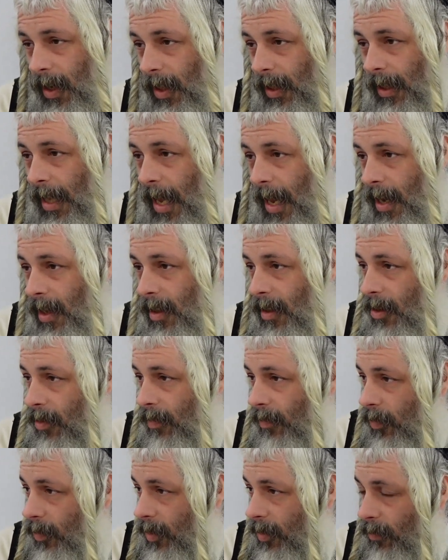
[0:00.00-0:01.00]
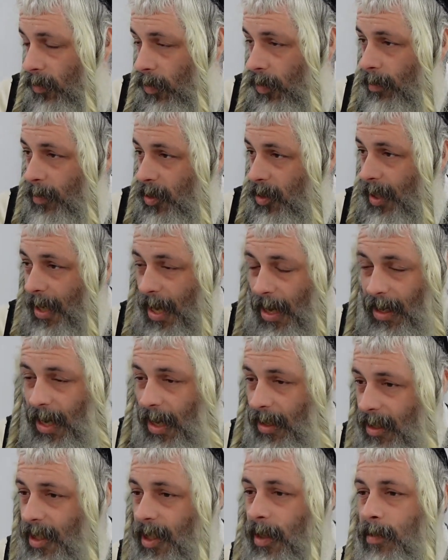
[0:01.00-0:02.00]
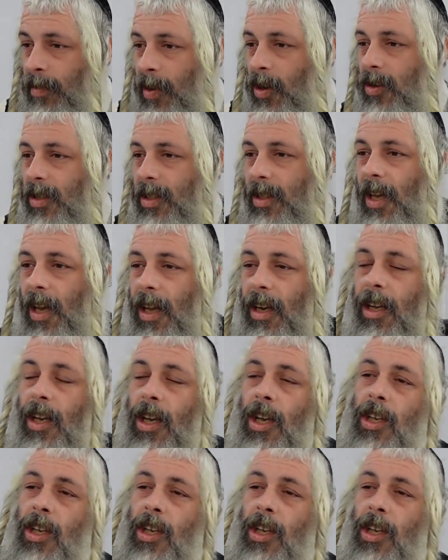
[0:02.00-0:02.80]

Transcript: lying there fully formed, so he had not decomposed yet.